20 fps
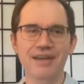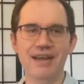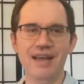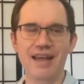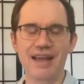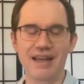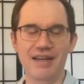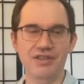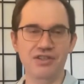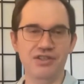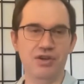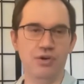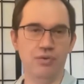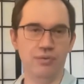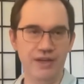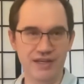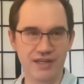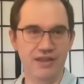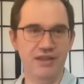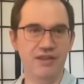And so
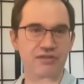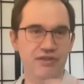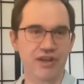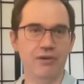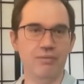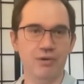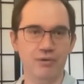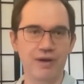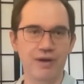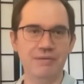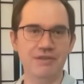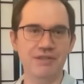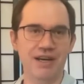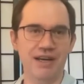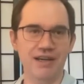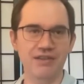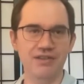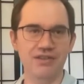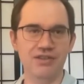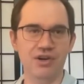we did the developer
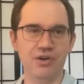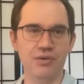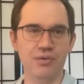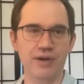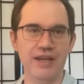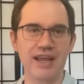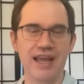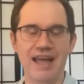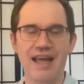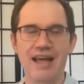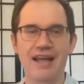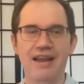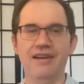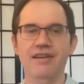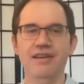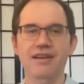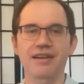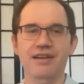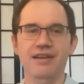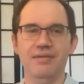website. And so we
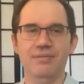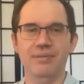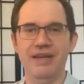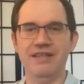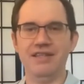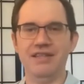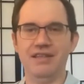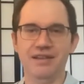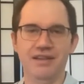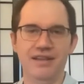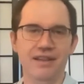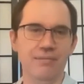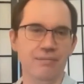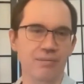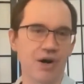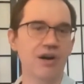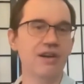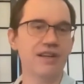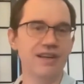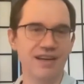had basically the
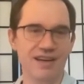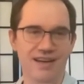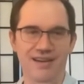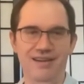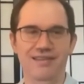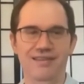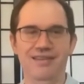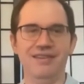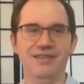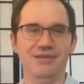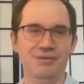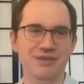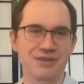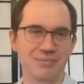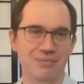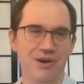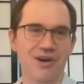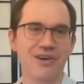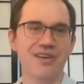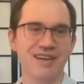marketing. This was
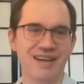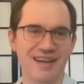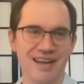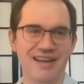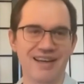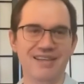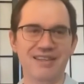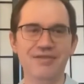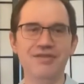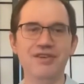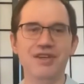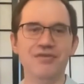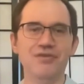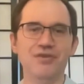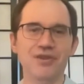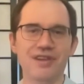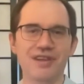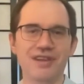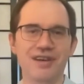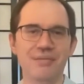a marketing activity
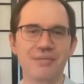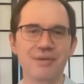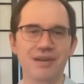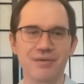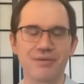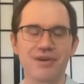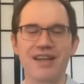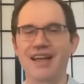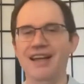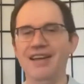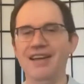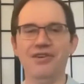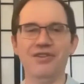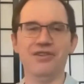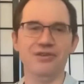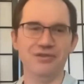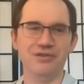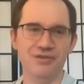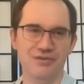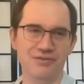for the company. We had all
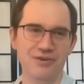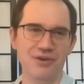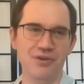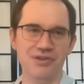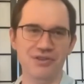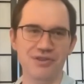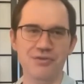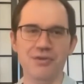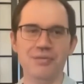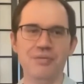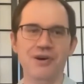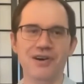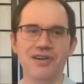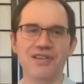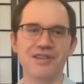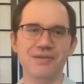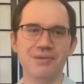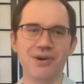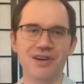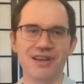those folks who were part
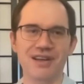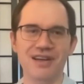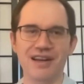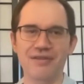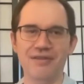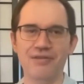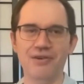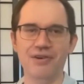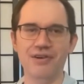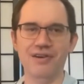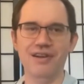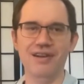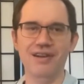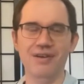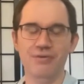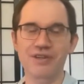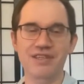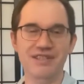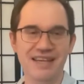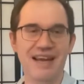of this marketing effort.
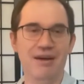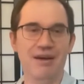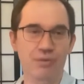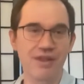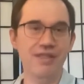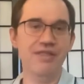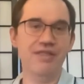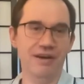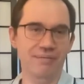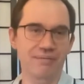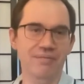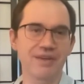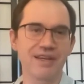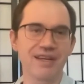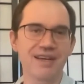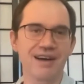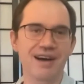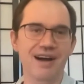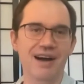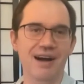We sat with them.
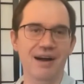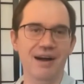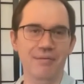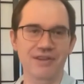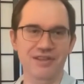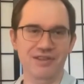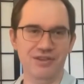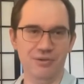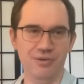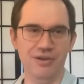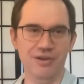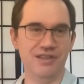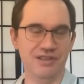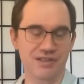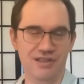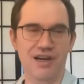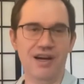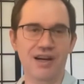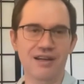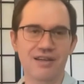And so we
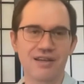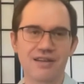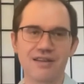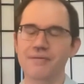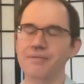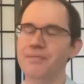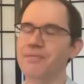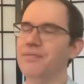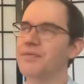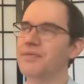just talked to them.